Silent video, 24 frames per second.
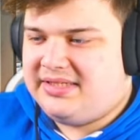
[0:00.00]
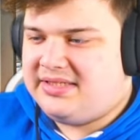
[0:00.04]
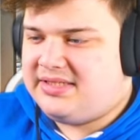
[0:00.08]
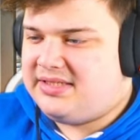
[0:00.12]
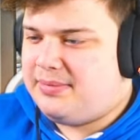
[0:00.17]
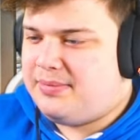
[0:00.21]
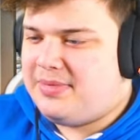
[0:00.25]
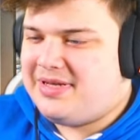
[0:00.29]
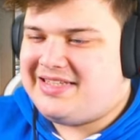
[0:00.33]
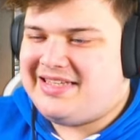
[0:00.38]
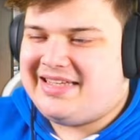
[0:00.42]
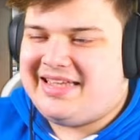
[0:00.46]

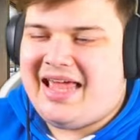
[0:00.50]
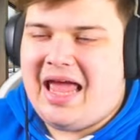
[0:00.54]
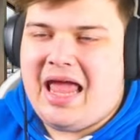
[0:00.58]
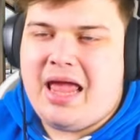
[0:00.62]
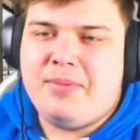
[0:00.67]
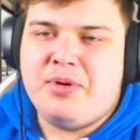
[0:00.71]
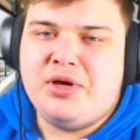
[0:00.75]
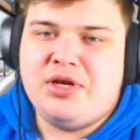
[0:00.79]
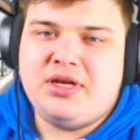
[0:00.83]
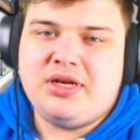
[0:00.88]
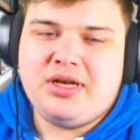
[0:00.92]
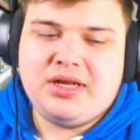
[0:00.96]
Mr.
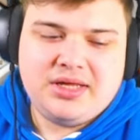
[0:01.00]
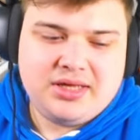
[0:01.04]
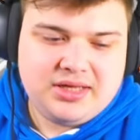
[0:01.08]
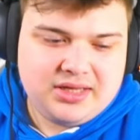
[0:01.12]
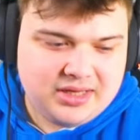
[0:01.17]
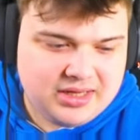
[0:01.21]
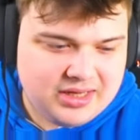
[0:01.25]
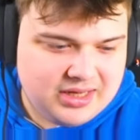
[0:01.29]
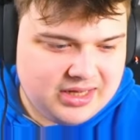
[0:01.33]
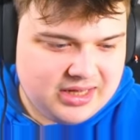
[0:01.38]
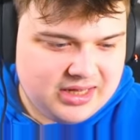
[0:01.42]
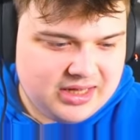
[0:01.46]
Gaben,
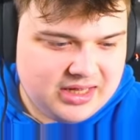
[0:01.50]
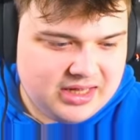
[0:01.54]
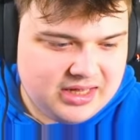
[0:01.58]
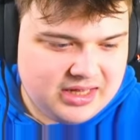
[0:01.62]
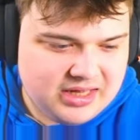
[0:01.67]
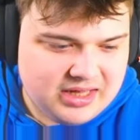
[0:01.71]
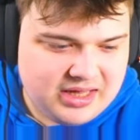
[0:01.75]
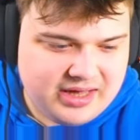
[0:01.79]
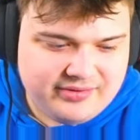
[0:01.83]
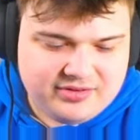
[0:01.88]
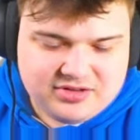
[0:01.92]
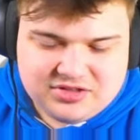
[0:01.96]

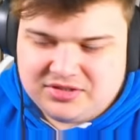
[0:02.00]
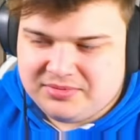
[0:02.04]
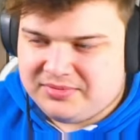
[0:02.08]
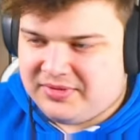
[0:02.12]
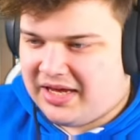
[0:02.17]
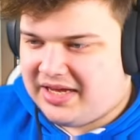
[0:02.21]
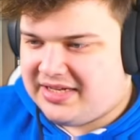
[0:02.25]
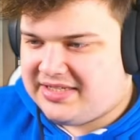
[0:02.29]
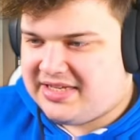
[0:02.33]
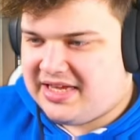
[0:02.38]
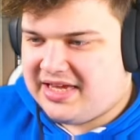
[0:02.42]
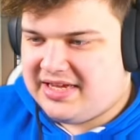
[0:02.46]
give us some
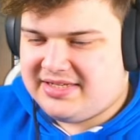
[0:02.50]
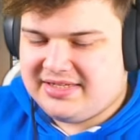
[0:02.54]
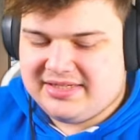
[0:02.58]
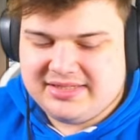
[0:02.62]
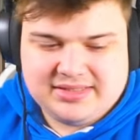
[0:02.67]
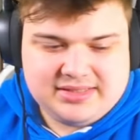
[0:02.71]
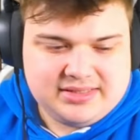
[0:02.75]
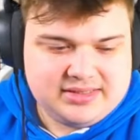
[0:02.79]
nice cases.